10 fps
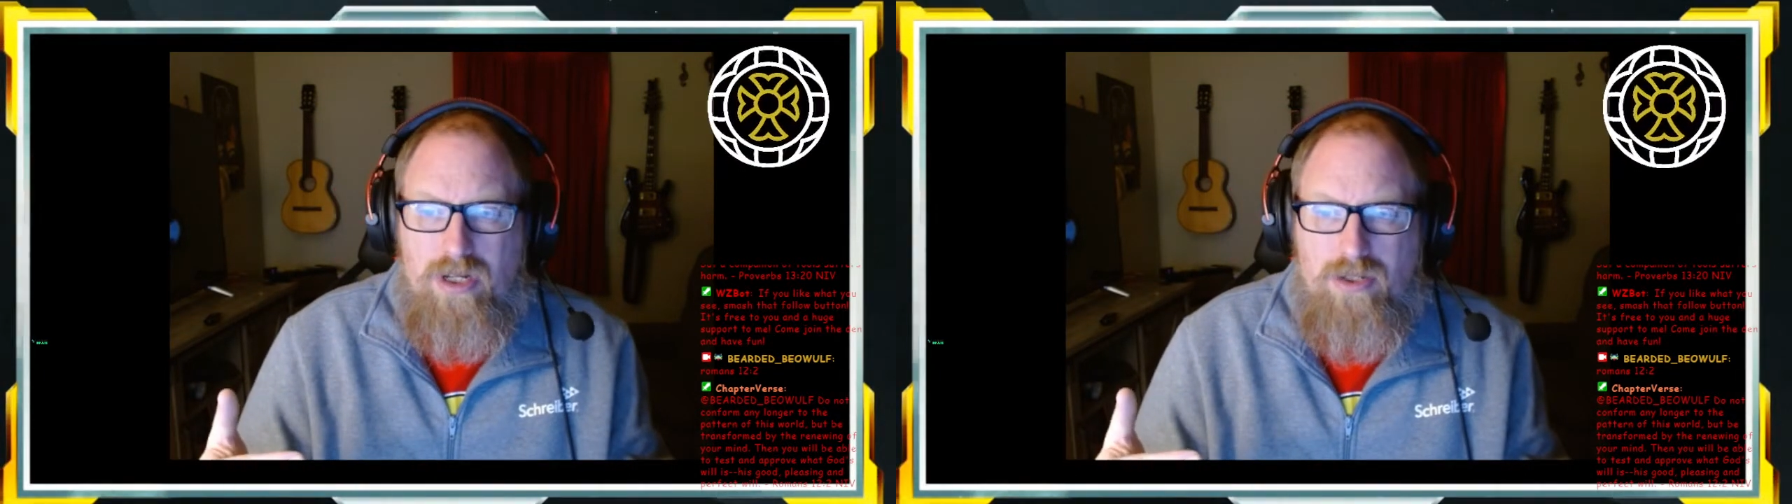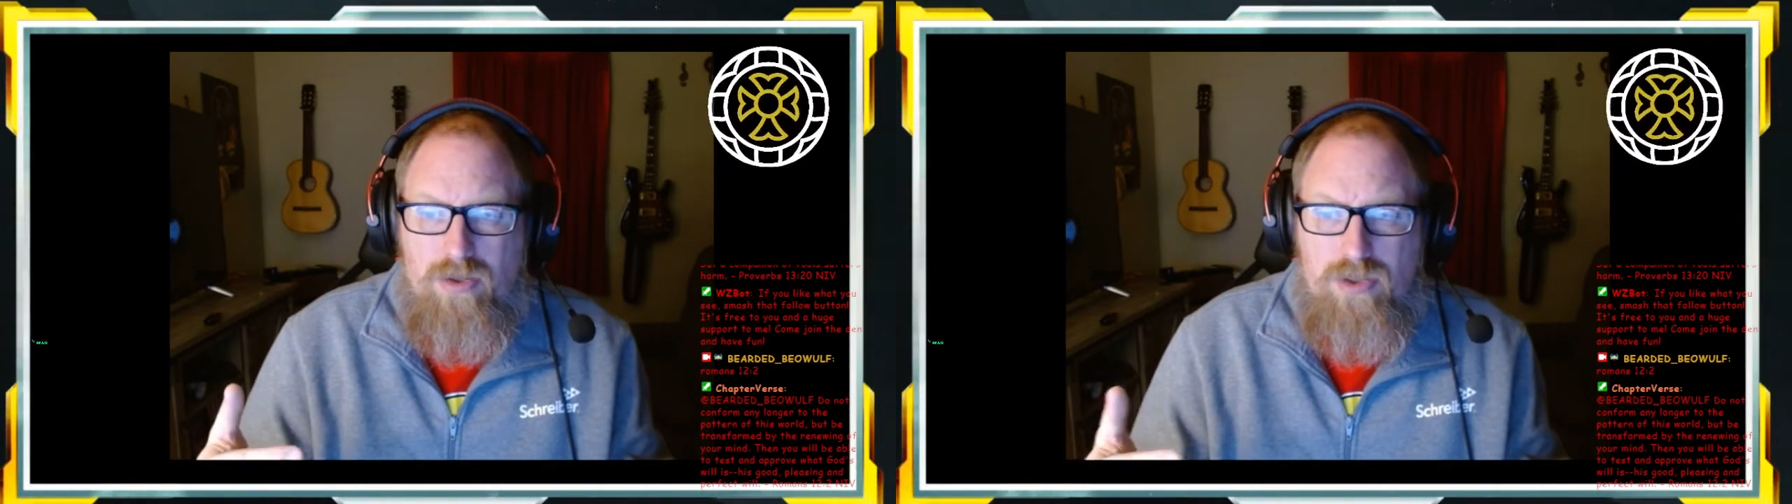
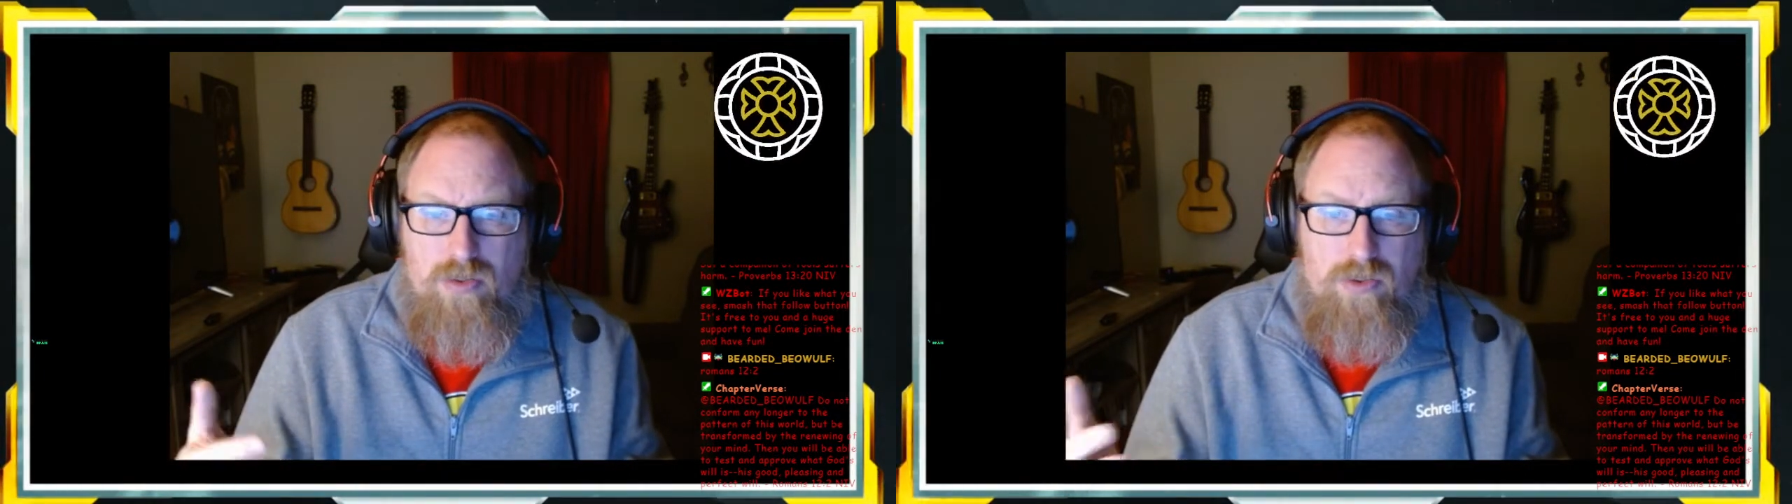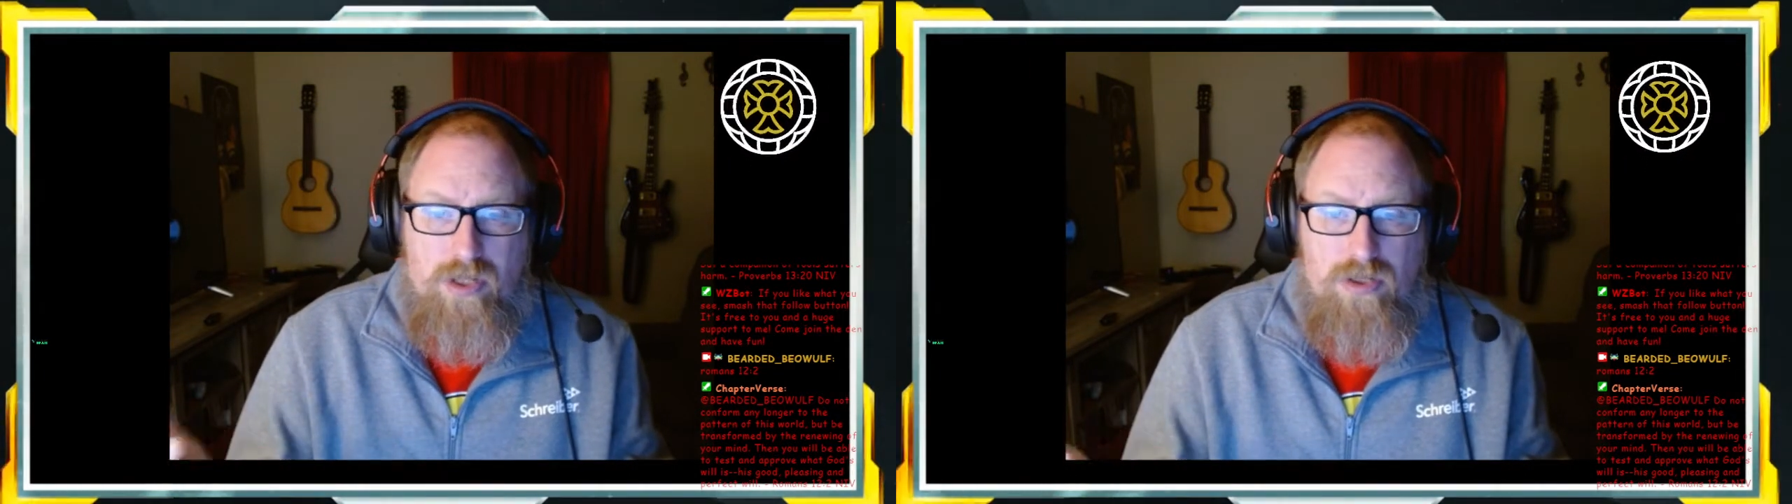and usually
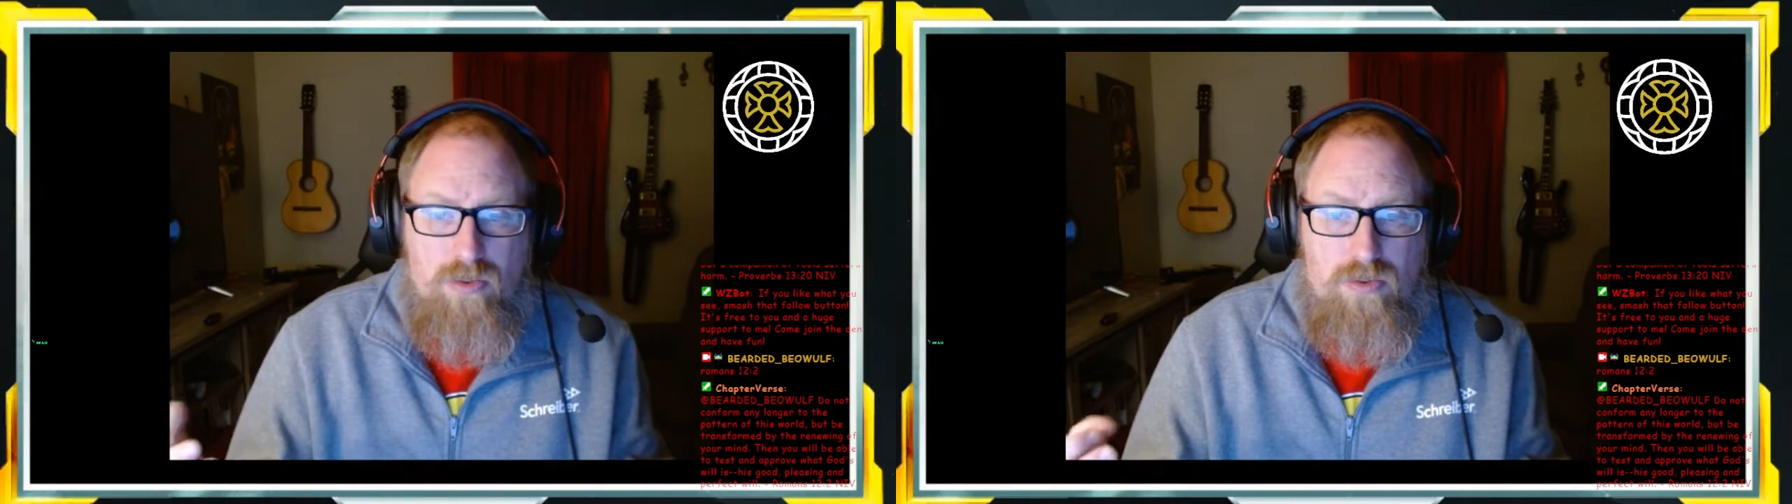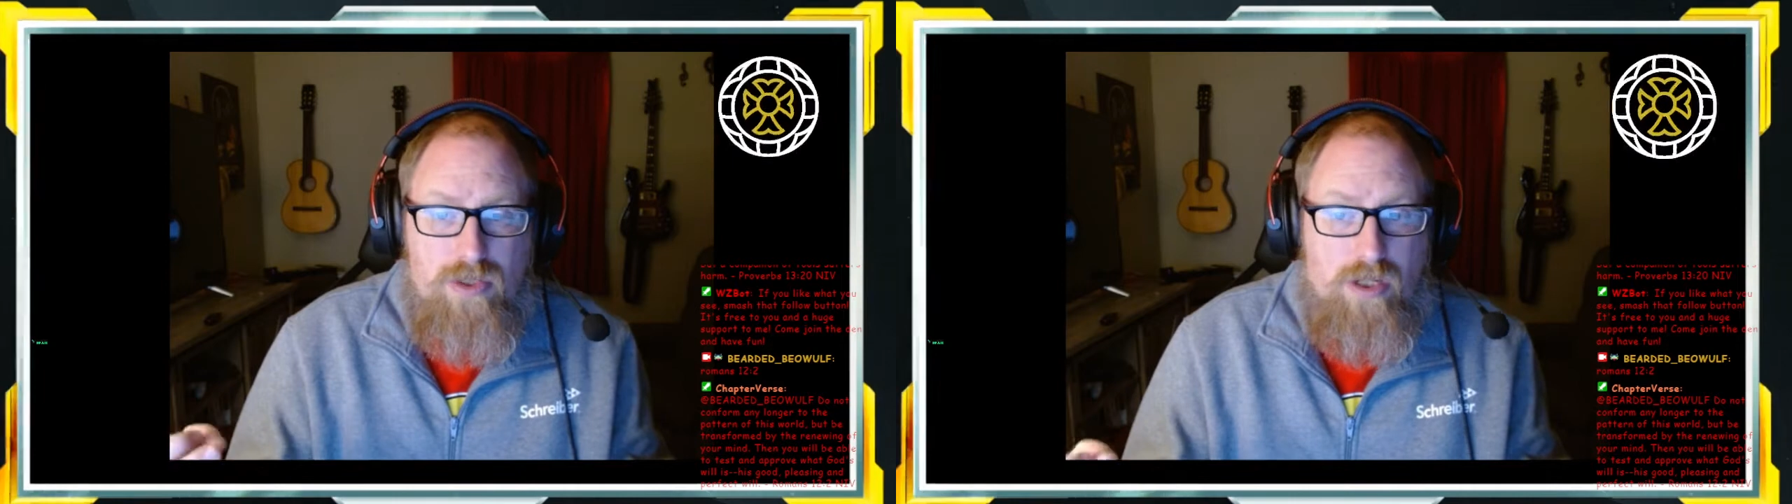when they
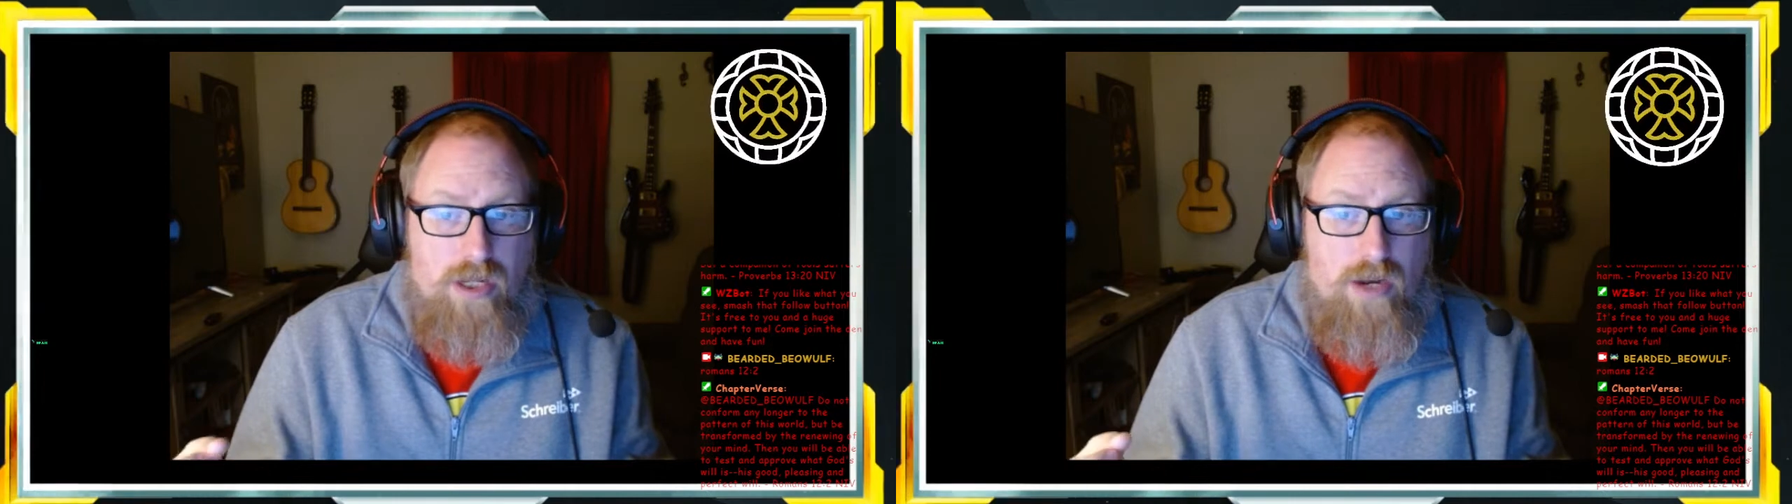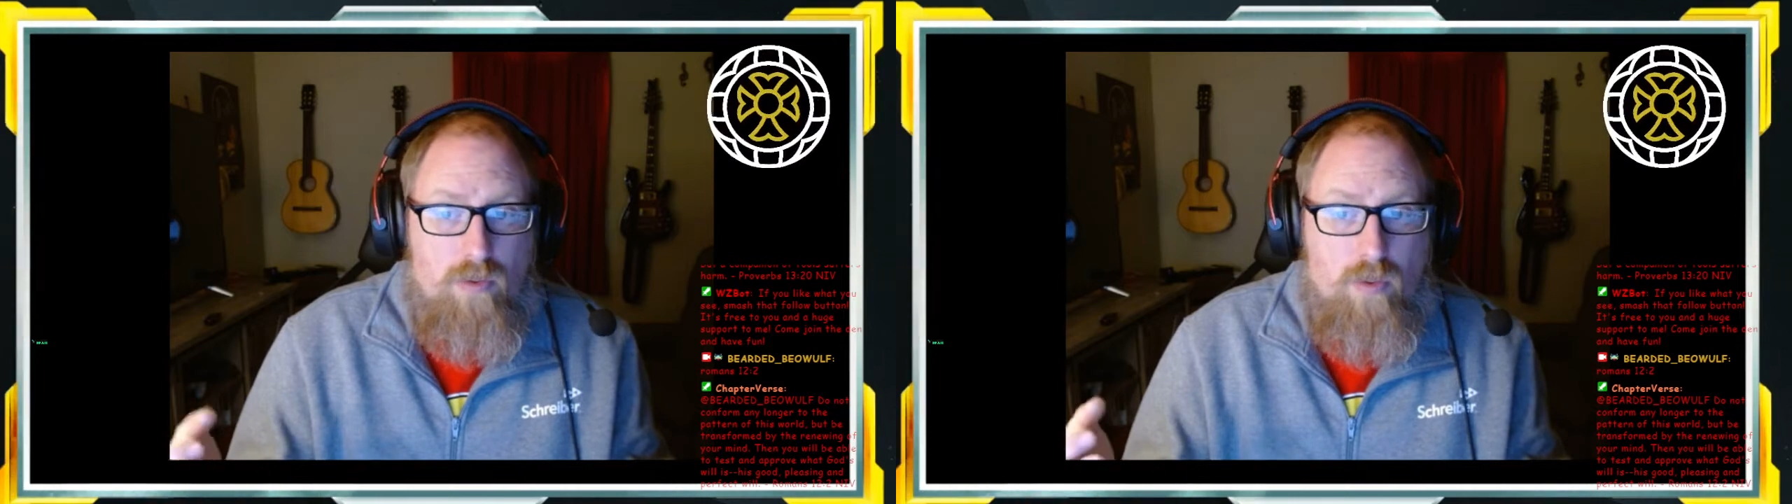do,
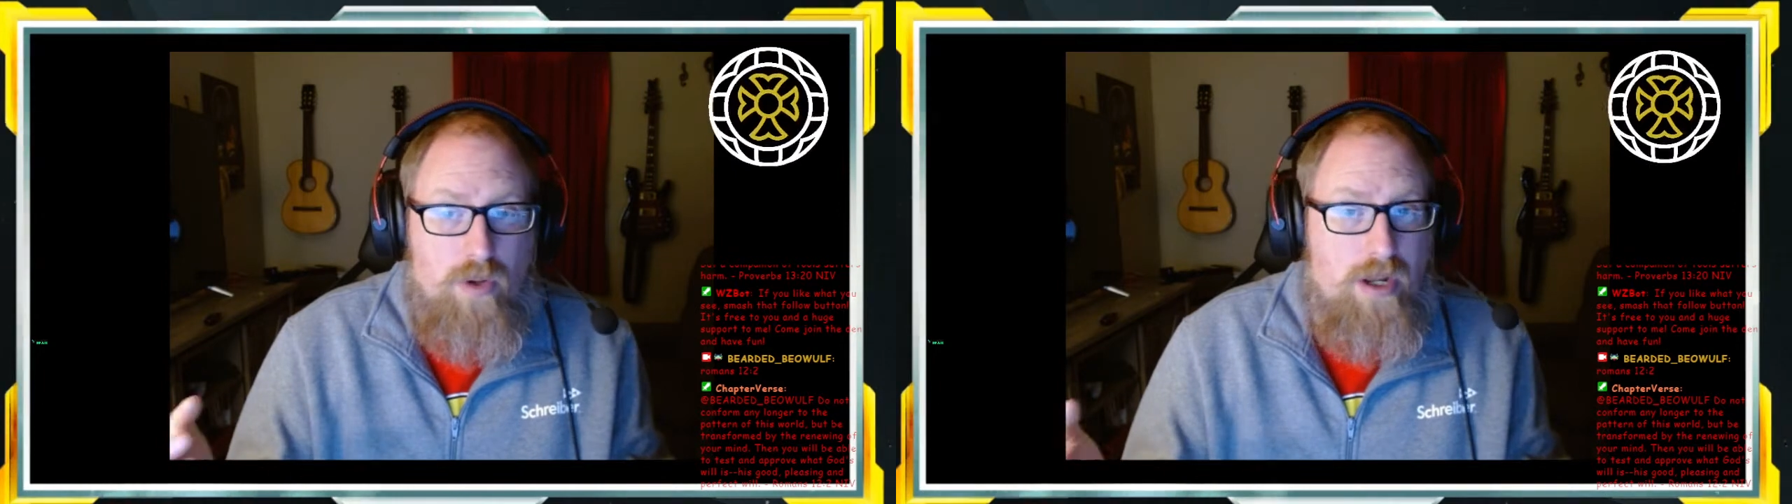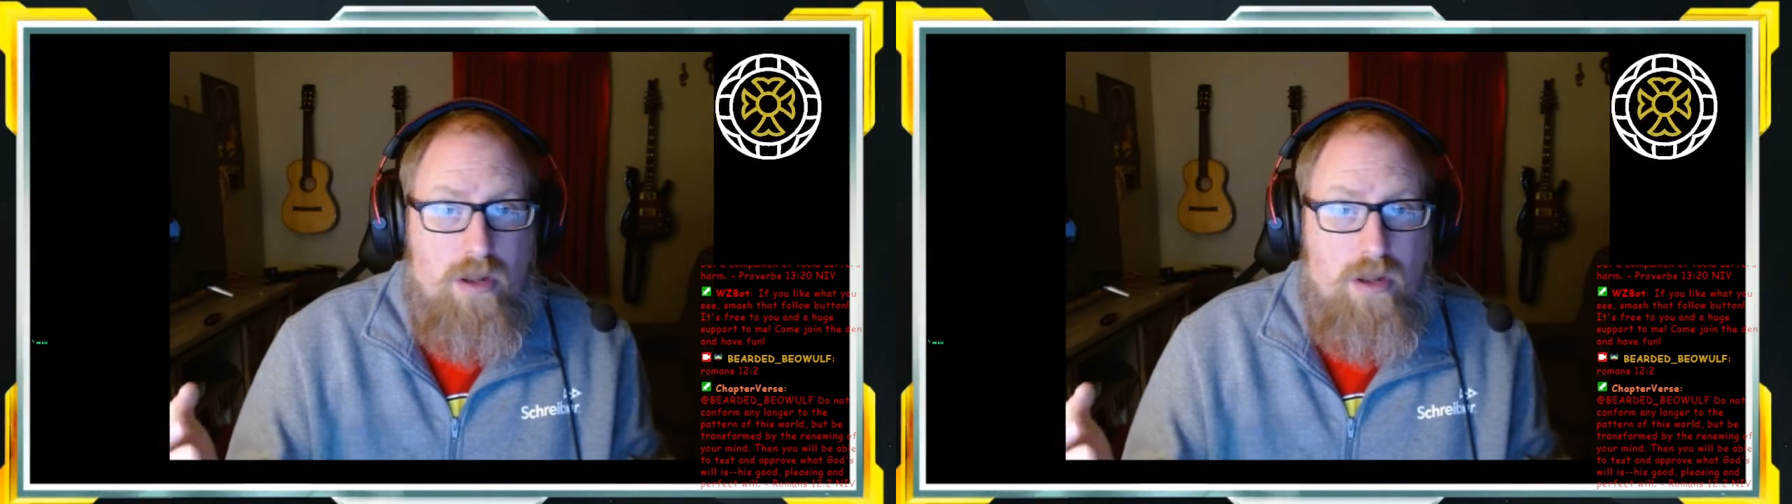suddenly everyone